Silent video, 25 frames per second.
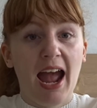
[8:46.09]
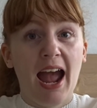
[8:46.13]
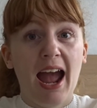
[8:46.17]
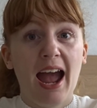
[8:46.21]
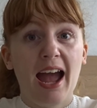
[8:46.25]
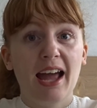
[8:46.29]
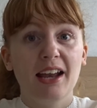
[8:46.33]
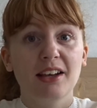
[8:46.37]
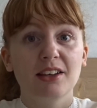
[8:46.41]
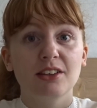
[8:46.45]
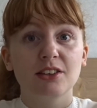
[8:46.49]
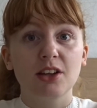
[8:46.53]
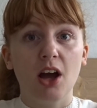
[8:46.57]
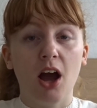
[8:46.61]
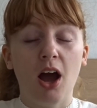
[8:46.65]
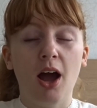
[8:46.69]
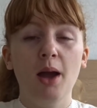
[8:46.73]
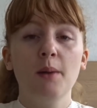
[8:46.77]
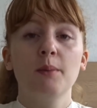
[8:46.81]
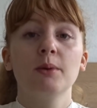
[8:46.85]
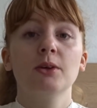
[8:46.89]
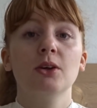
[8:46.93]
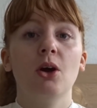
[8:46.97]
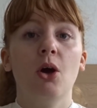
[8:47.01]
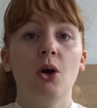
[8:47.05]
and
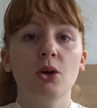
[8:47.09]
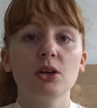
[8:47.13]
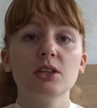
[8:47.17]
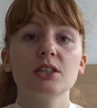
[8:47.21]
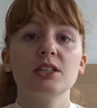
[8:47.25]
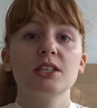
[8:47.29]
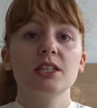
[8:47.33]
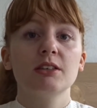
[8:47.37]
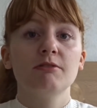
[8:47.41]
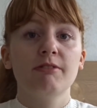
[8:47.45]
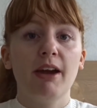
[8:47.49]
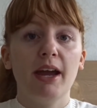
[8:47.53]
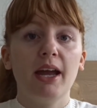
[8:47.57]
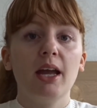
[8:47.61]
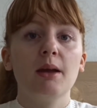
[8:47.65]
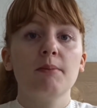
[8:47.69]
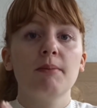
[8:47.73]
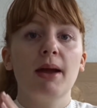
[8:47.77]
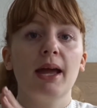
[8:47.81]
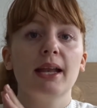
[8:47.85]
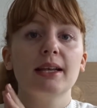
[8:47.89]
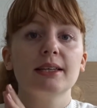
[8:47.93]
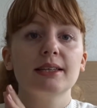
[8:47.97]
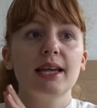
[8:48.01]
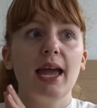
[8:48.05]
I would honestly
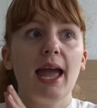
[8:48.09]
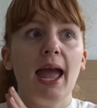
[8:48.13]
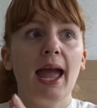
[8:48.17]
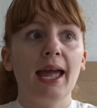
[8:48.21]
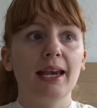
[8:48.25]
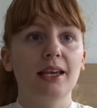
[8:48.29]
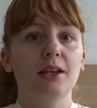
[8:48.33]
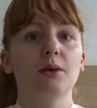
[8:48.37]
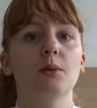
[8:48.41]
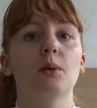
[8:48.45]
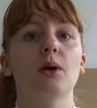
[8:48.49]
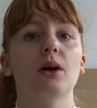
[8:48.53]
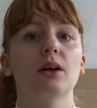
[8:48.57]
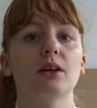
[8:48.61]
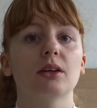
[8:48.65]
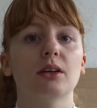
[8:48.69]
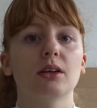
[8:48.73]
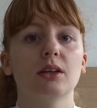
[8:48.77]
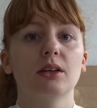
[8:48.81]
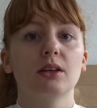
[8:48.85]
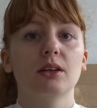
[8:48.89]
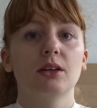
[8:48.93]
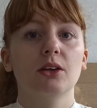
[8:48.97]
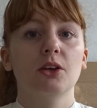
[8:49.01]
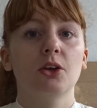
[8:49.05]
recommend
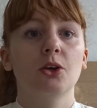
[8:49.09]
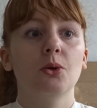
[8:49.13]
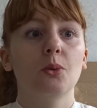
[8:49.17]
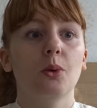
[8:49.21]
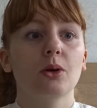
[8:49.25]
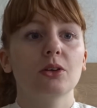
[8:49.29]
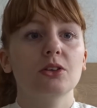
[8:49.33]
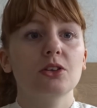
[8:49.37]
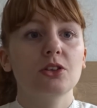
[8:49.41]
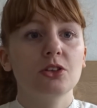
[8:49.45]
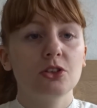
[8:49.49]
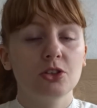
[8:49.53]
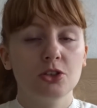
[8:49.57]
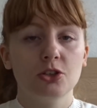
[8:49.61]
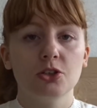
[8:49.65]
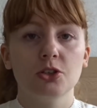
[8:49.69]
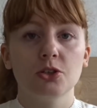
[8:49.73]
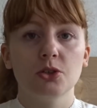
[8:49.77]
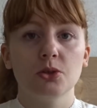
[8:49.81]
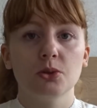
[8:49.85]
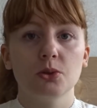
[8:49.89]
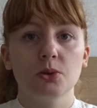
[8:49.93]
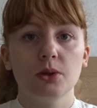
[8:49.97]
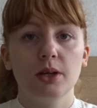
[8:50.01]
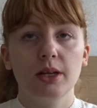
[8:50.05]
anyone who wants to
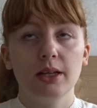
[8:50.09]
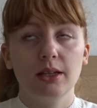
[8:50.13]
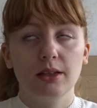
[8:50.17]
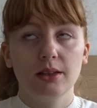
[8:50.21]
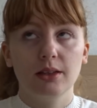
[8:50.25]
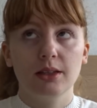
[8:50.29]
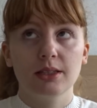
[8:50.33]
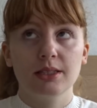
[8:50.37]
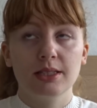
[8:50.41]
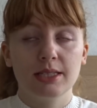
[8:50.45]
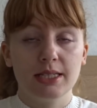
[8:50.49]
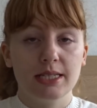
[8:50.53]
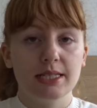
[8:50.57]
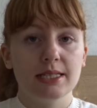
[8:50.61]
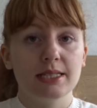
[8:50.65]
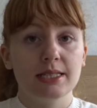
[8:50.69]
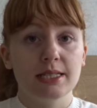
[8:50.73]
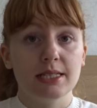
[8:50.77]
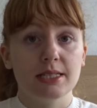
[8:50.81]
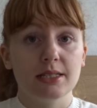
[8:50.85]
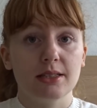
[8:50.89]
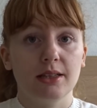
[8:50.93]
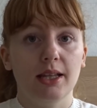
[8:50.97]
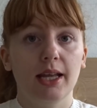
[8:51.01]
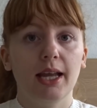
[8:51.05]
do a ski
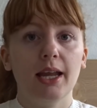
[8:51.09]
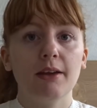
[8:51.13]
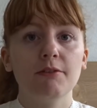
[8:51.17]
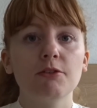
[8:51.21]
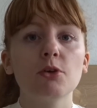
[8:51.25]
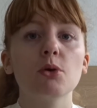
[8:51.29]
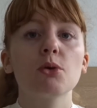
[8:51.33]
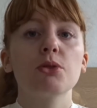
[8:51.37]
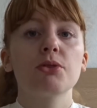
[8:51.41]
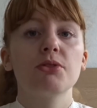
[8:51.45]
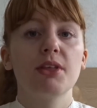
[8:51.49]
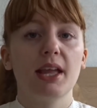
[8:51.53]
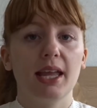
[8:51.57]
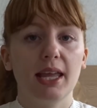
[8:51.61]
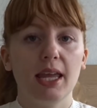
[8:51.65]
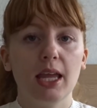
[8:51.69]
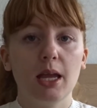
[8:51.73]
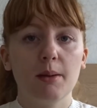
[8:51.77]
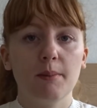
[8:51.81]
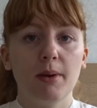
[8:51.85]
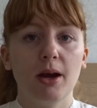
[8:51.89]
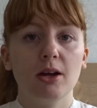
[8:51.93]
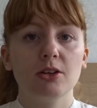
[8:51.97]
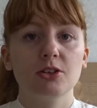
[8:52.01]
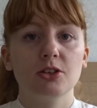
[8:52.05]
season. Like if you're thinking
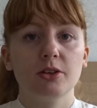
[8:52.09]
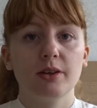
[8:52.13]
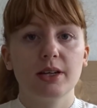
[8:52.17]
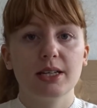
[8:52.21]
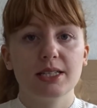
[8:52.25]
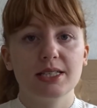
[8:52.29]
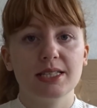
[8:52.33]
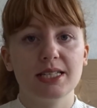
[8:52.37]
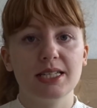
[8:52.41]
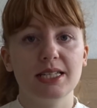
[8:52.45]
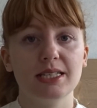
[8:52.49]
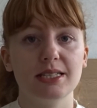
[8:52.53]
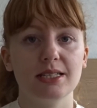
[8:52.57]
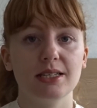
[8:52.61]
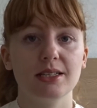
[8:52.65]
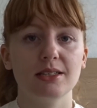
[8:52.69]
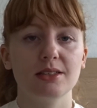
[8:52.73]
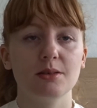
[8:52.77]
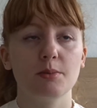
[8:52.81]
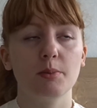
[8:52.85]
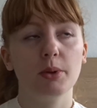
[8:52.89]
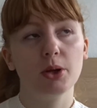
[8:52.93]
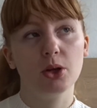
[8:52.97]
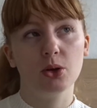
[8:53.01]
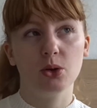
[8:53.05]
about doing a ski
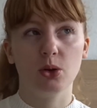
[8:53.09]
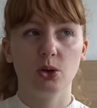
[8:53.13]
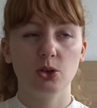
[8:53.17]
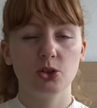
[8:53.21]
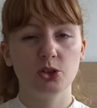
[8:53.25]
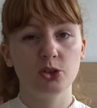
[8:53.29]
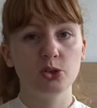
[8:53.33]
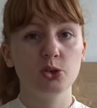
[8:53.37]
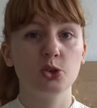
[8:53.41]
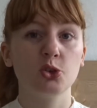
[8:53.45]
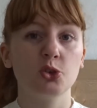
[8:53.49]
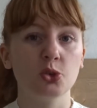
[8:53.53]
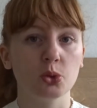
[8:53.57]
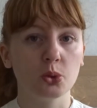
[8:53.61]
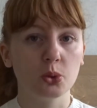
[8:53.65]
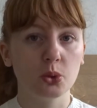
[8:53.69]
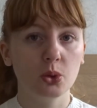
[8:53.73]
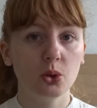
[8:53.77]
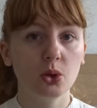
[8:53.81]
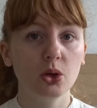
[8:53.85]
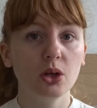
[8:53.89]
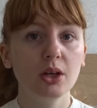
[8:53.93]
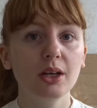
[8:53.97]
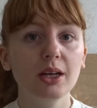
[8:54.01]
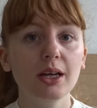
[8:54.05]
season but you're not too
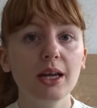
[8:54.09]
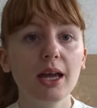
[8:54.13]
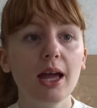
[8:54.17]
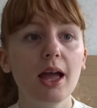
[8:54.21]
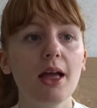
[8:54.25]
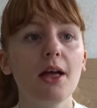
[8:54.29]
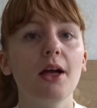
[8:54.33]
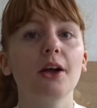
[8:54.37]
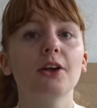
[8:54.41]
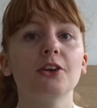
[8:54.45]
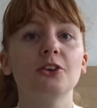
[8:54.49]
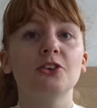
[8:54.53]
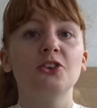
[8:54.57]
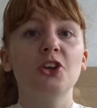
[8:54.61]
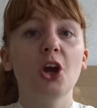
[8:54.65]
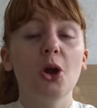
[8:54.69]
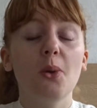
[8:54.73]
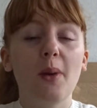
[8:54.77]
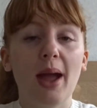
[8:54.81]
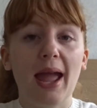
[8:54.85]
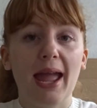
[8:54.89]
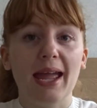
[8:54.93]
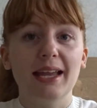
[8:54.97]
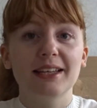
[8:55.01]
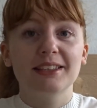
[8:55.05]
sure, do
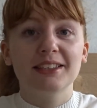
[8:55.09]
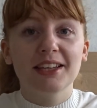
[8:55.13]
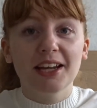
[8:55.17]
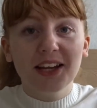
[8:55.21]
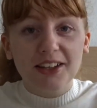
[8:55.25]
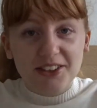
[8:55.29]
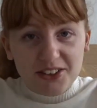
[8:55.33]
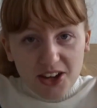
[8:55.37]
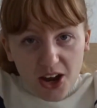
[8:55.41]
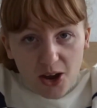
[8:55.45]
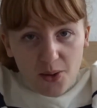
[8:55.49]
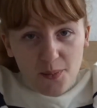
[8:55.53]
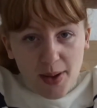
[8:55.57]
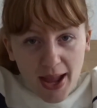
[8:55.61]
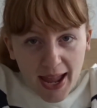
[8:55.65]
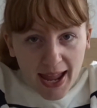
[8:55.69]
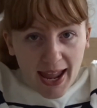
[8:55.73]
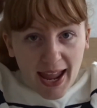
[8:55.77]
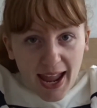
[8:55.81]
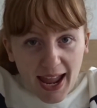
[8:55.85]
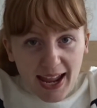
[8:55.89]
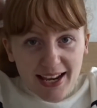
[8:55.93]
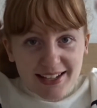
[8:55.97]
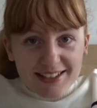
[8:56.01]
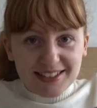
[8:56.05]
it, do
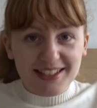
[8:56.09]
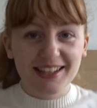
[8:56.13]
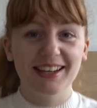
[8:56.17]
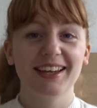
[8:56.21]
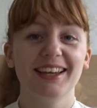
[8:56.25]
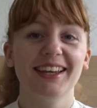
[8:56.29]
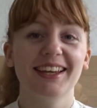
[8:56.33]
it!